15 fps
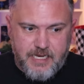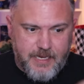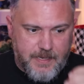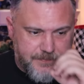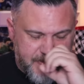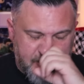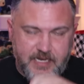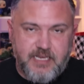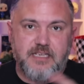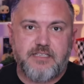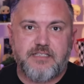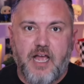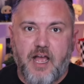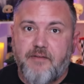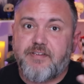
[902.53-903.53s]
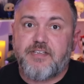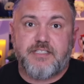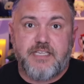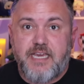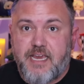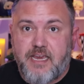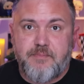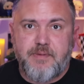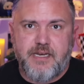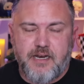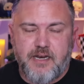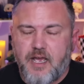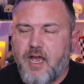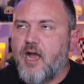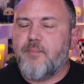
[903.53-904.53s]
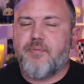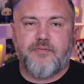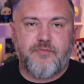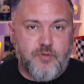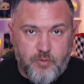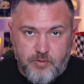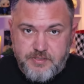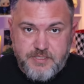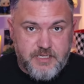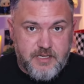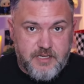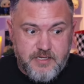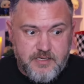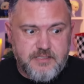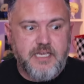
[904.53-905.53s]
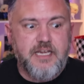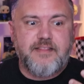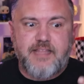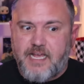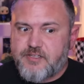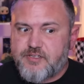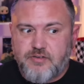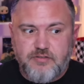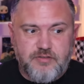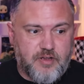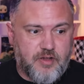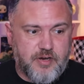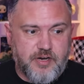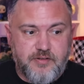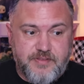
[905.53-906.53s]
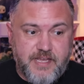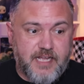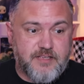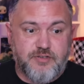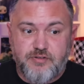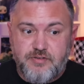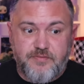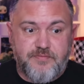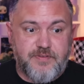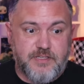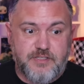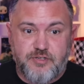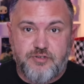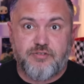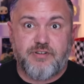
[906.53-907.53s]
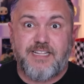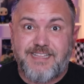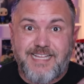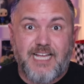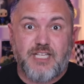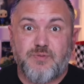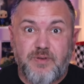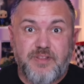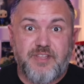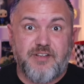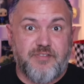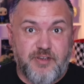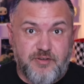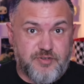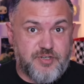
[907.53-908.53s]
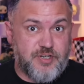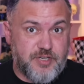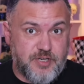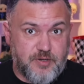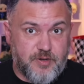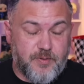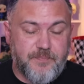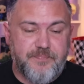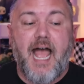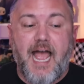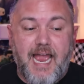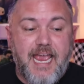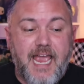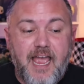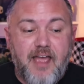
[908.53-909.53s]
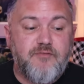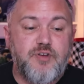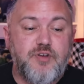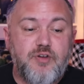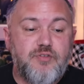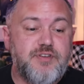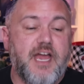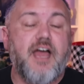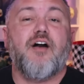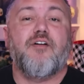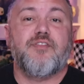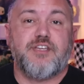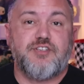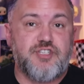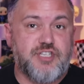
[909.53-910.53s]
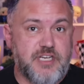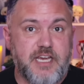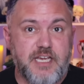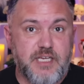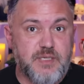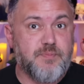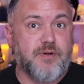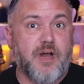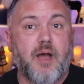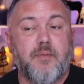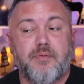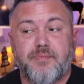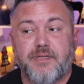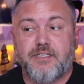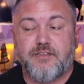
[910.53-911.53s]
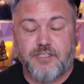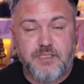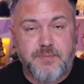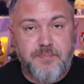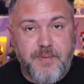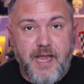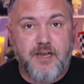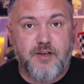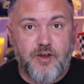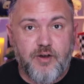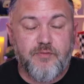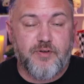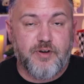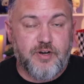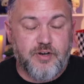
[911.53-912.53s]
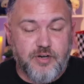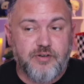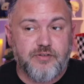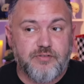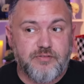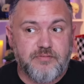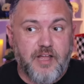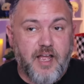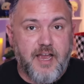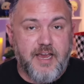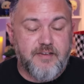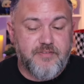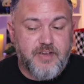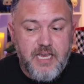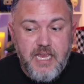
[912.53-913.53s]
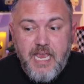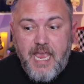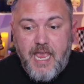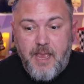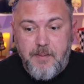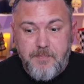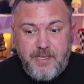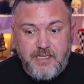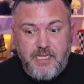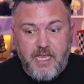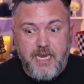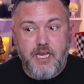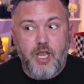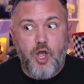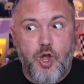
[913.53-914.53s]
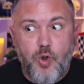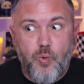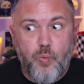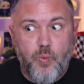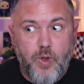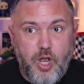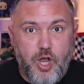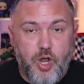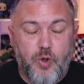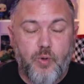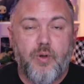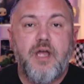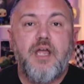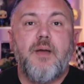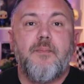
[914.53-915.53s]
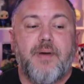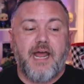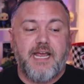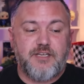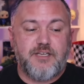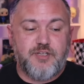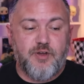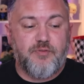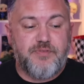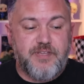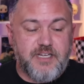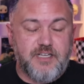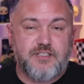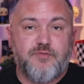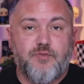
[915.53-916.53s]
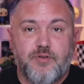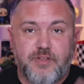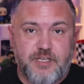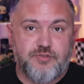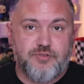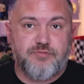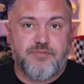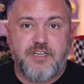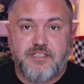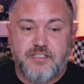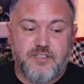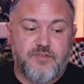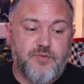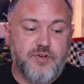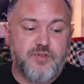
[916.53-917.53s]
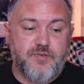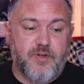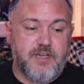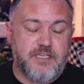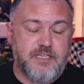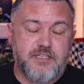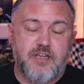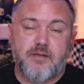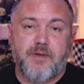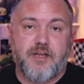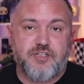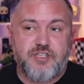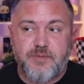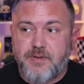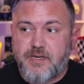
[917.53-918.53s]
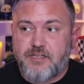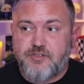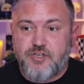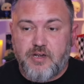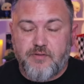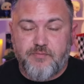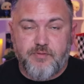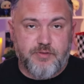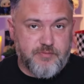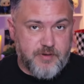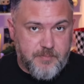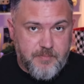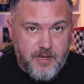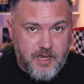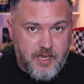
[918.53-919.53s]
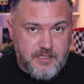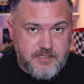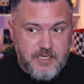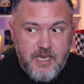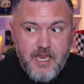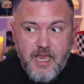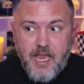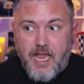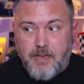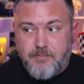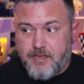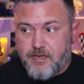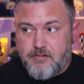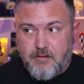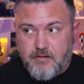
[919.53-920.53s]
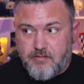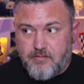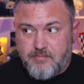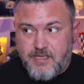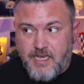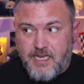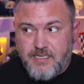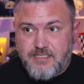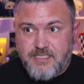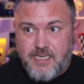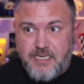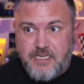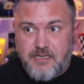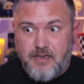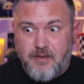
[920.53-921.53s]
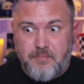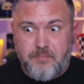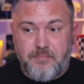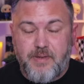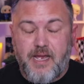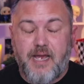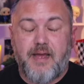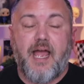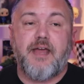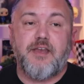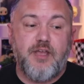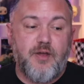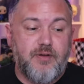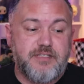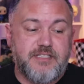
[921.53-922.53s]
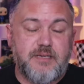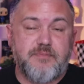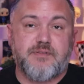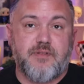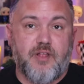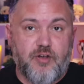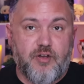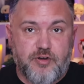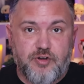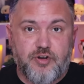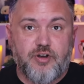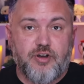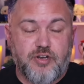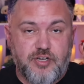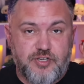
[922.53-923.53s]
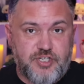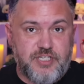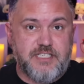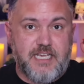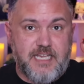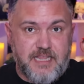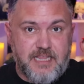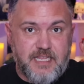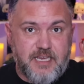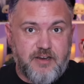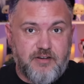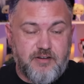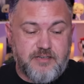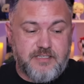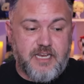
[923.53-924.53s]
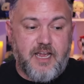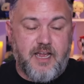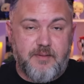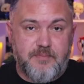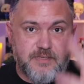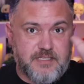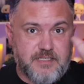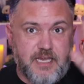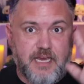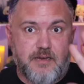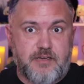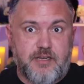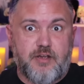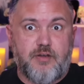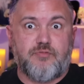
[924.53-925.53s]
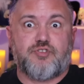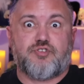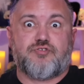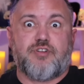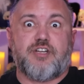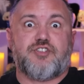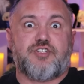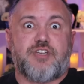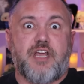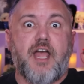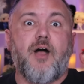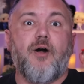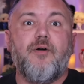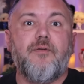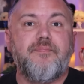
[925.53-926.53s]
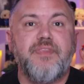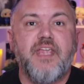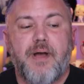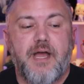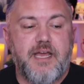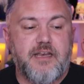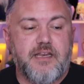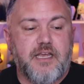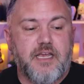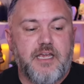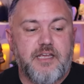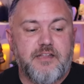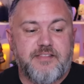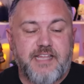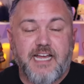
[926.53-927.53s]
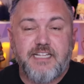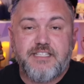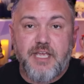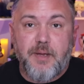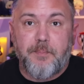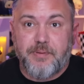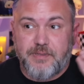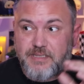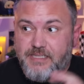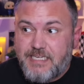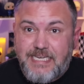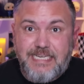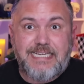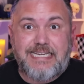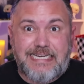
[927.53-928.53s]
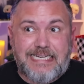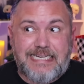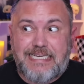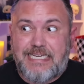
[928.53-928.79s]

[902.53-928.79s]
it. And he's obviously hamming it up. Of course he is. That's her lawyer. That's her defense attorney. That's what they're there to do. I have no doubt that she has probably looked back over her life and been like, oh, whoa. But I don't think it's for these reasons. First of all, he's talking about she's been in jail for three months. I'm like, girl, girl, that's like a. Um, I I know it seems longer to her because she's in there and time is like you know stretched out, but that's a blink